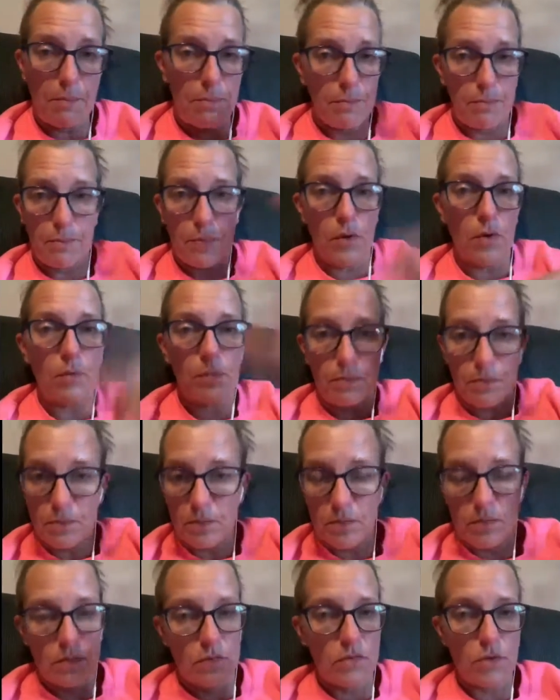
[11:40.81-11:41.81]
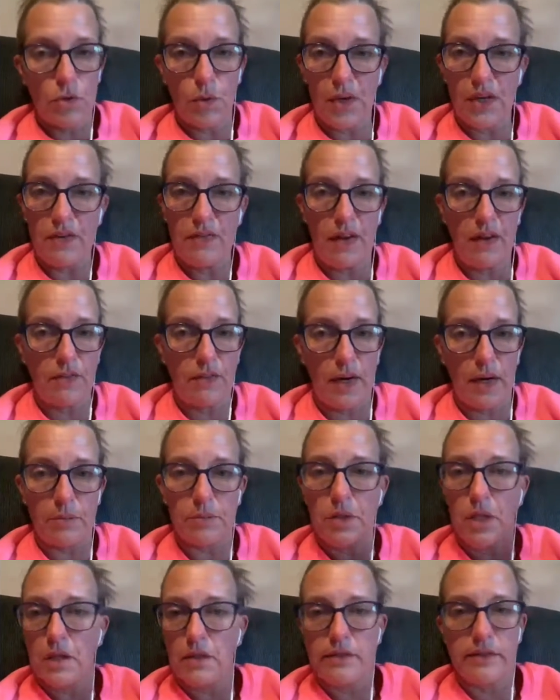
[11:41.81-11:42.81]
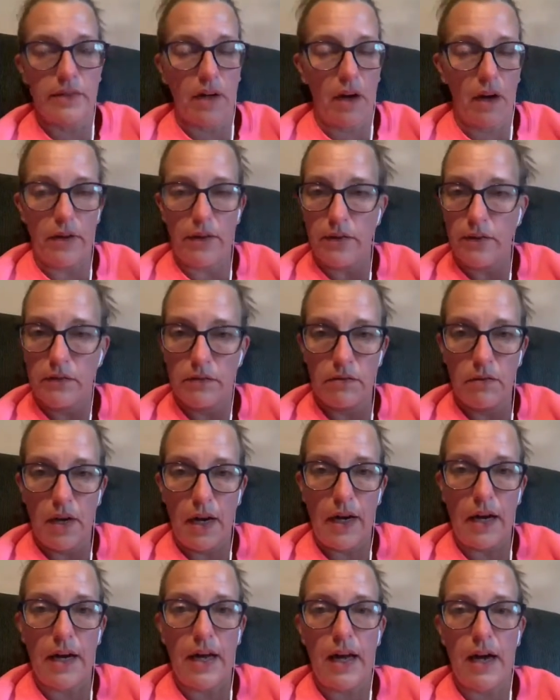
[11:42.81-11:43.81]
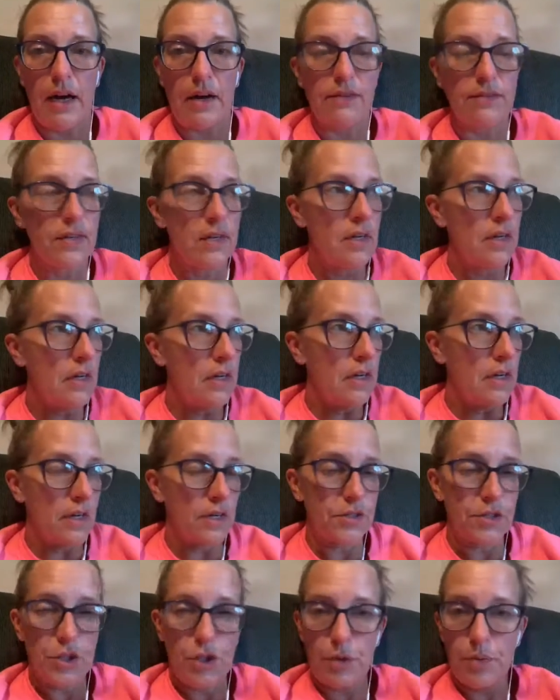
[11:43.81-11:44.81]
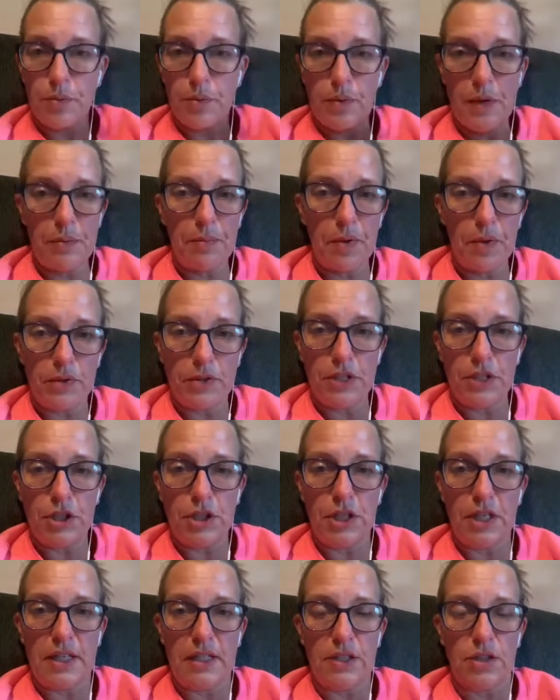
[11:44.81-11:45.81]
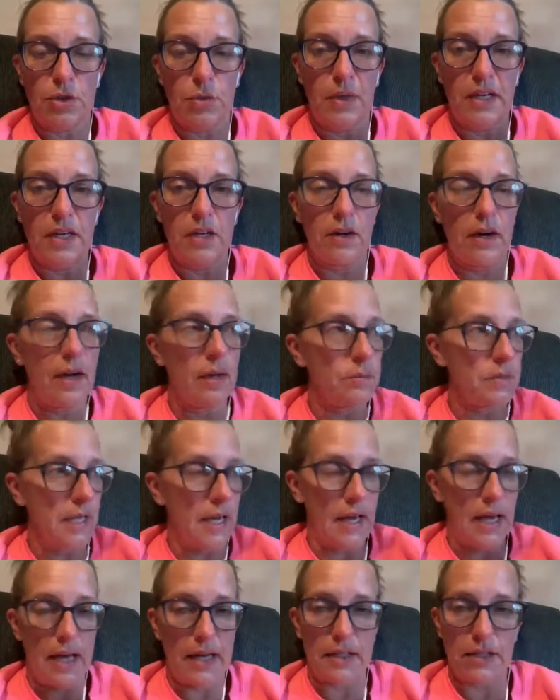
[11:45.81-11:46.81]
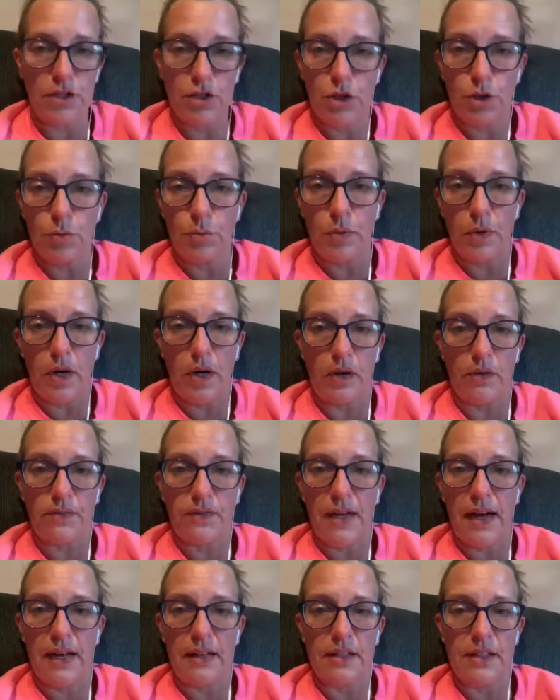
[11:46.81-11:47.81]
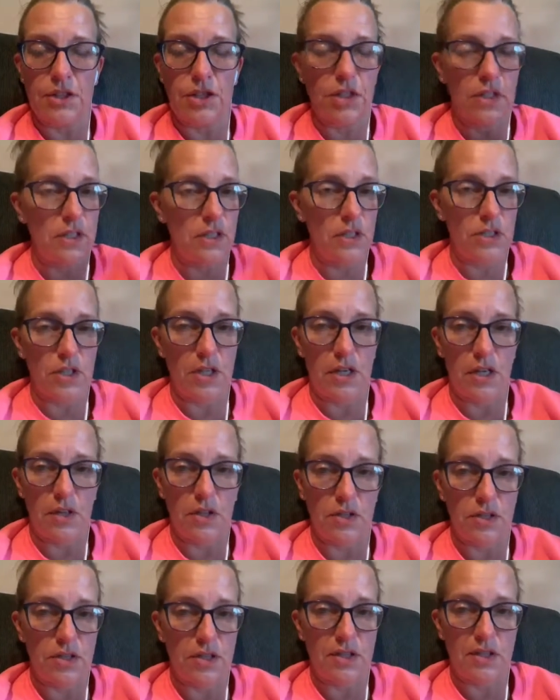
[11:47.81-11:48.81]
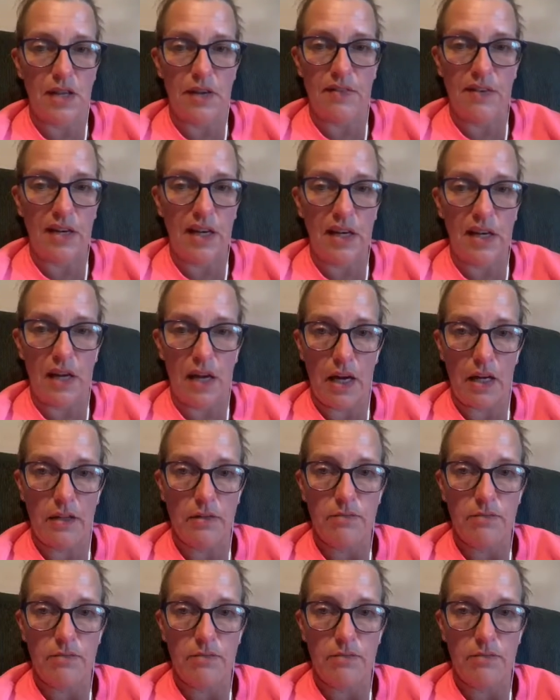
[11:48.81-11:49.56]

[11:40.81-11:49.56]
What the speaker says: Boom, 25 grams, done. I have a scoop of my protein shake is 20 grams. I add a scoop of collagen. There's another 7, 8, 9.